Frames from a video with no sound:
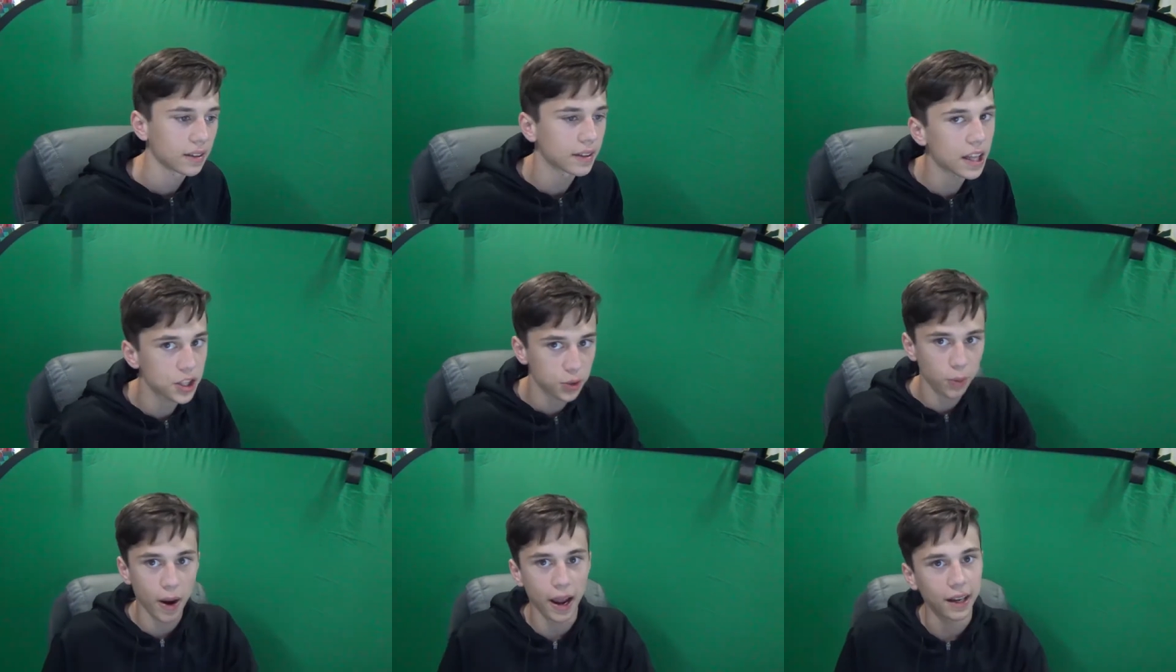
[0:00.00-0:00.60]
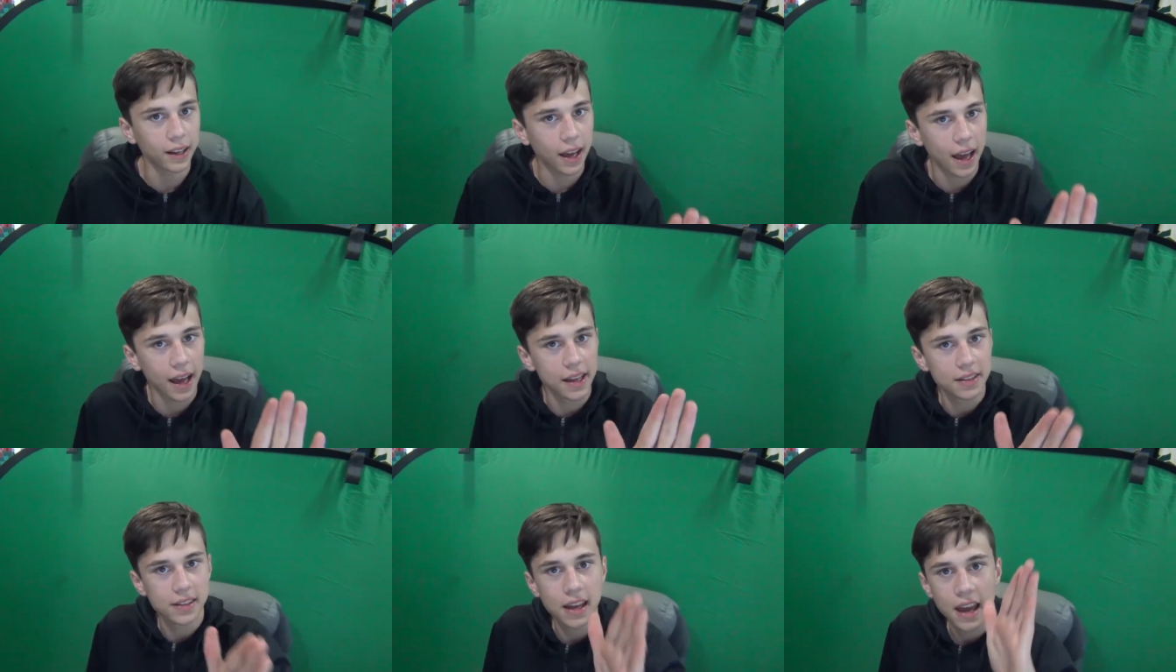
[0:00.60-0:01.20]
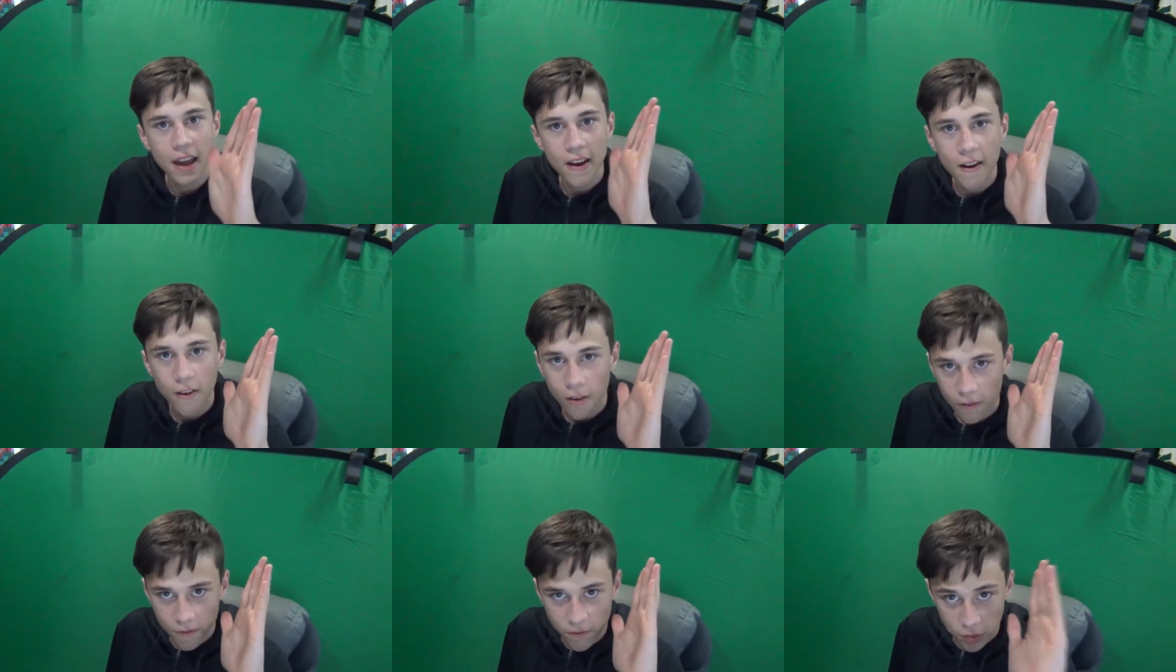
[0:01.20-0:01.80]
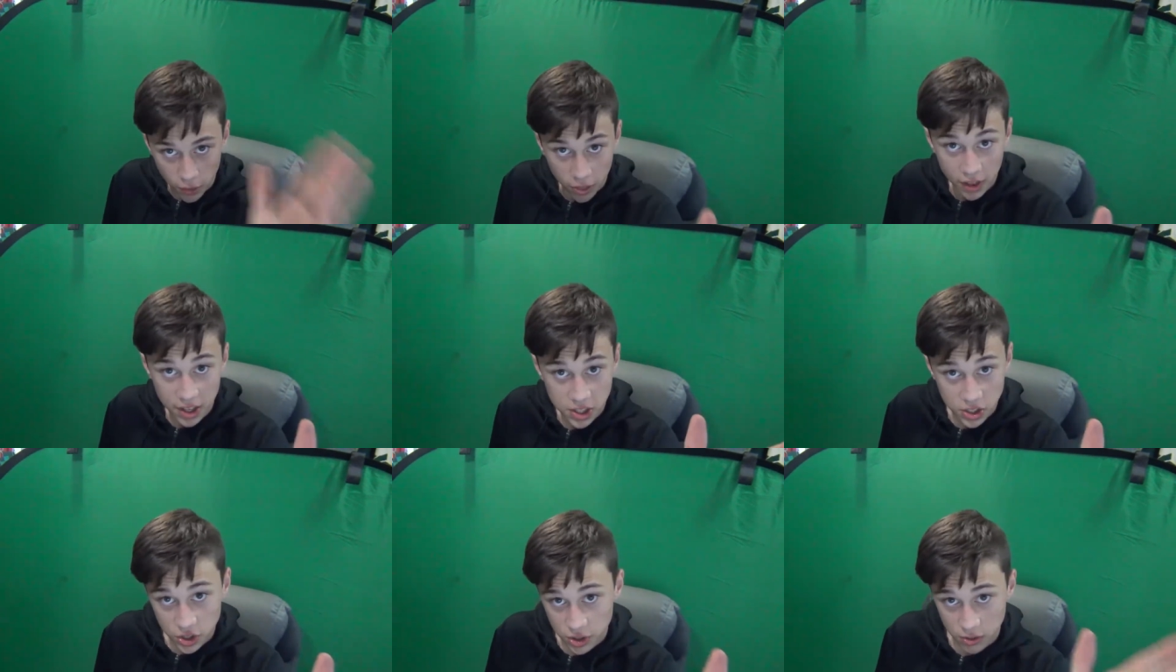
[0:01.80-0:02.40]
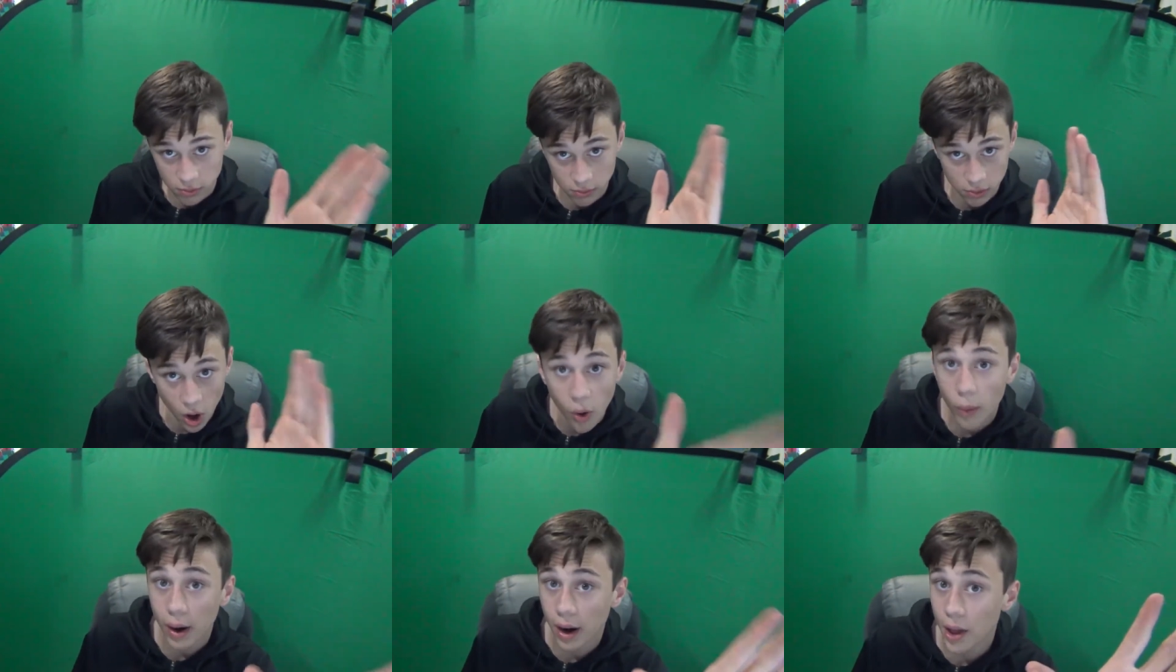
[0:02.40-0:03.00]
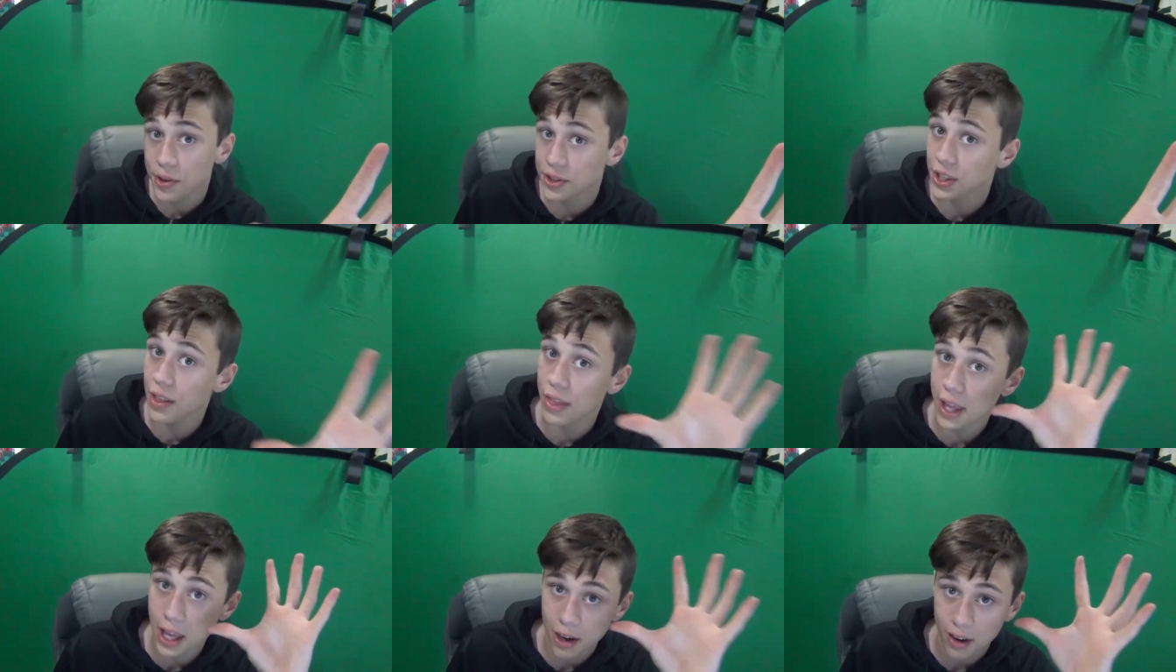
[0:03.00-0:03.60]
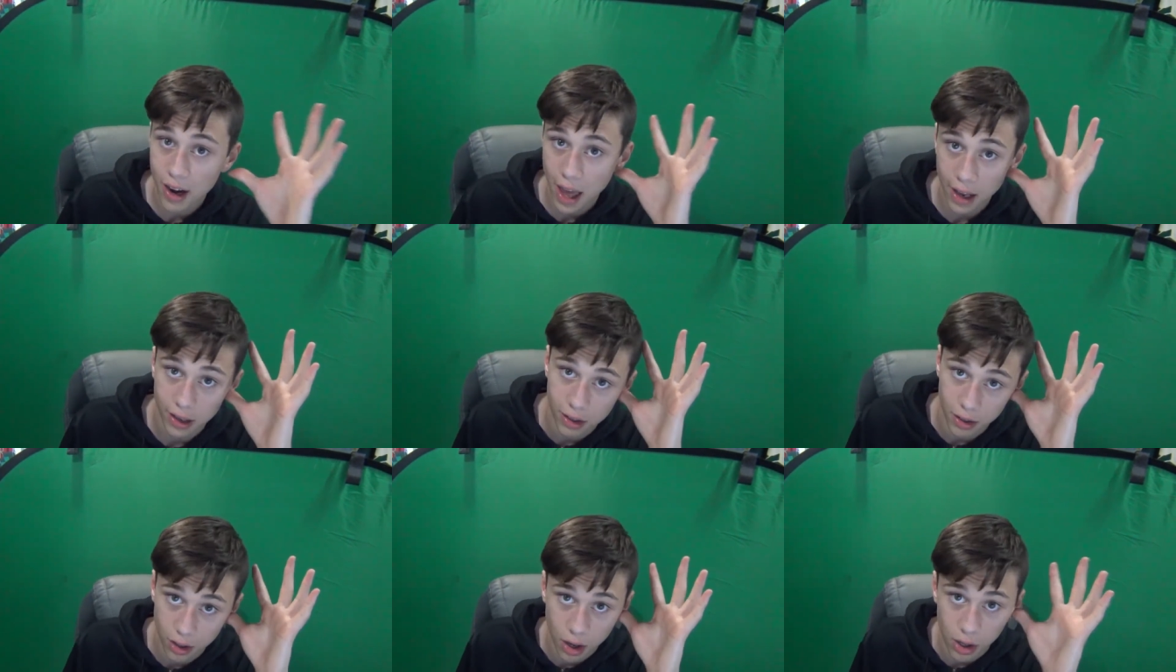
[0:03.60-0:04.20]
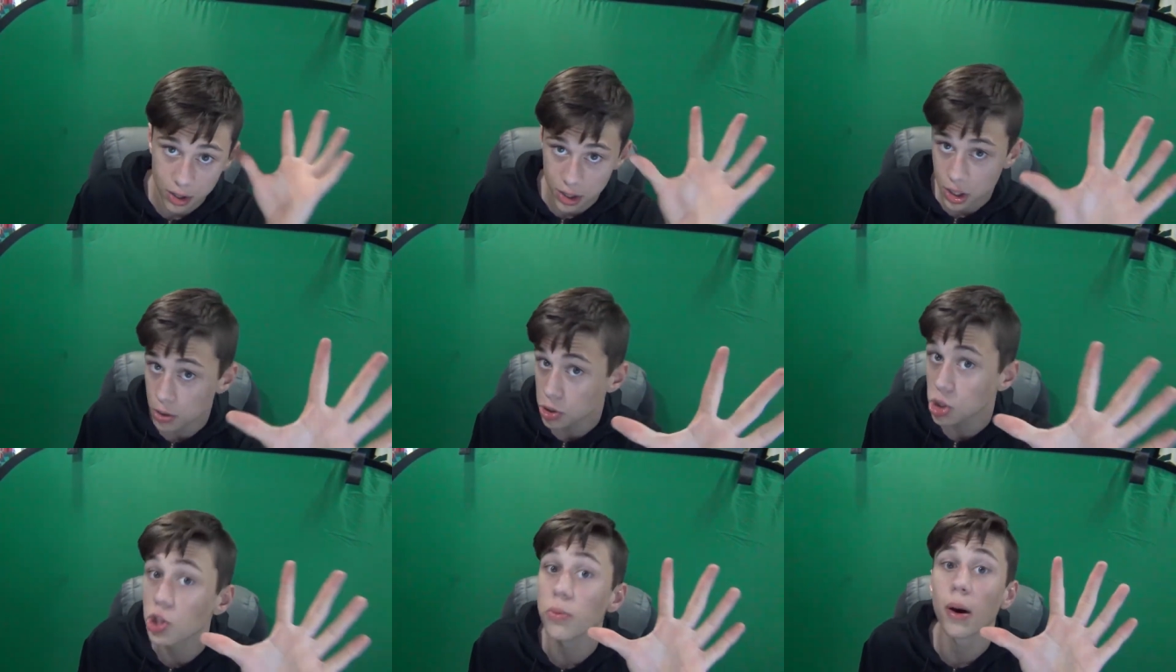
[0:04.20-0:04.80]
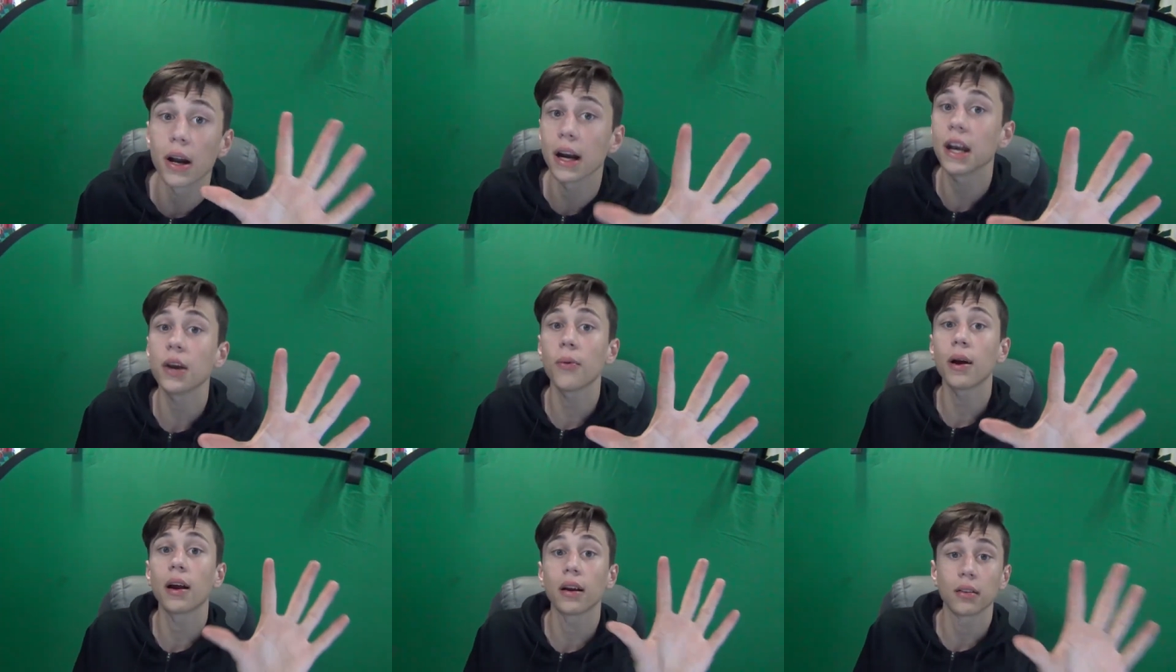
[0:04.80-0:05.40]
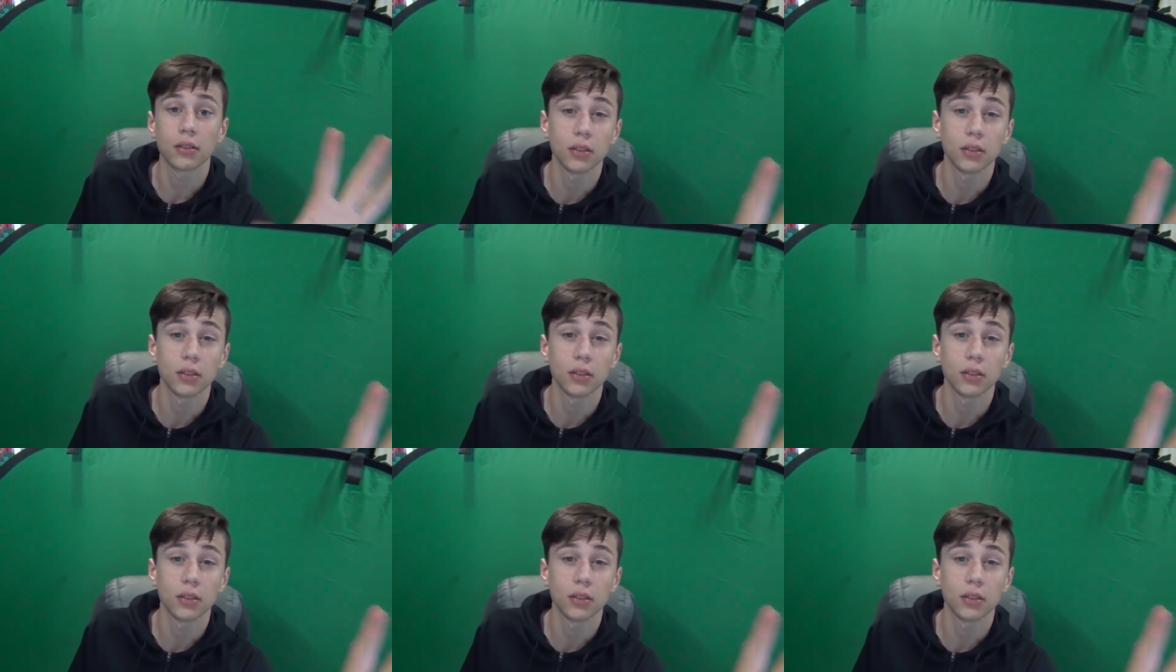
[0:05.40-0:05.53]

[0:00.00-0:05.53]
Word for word: That's right, guys. For this, nowhere else on the internet, on YouTube, on anywhere